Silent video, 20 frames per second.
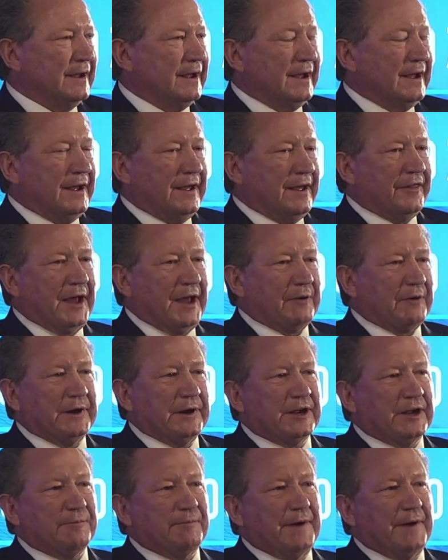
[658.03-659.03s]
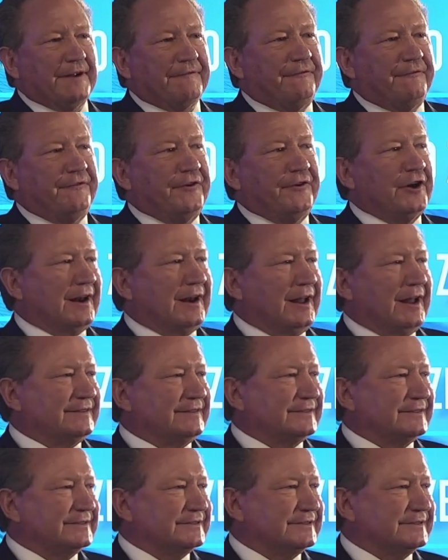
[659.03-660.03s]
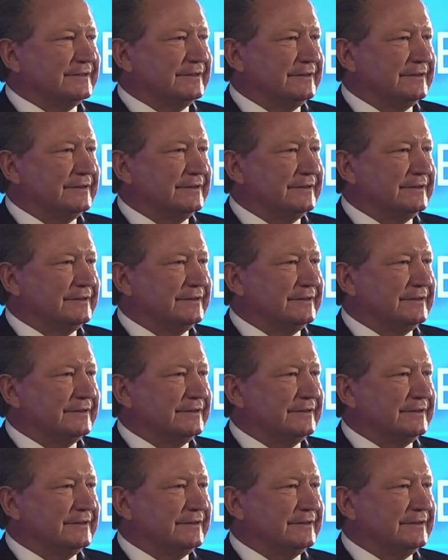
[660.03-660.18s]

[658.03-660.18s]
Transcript: that we can make fertilizers